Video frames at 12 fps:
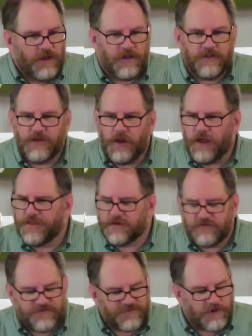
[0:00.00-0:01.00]
the
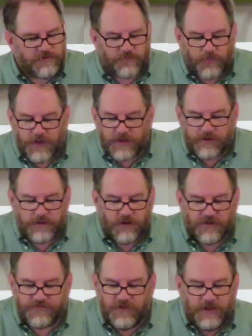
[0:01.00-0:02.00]
author just starts rattling
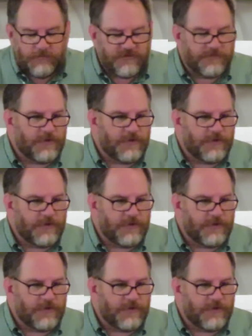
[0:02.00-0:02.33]
off names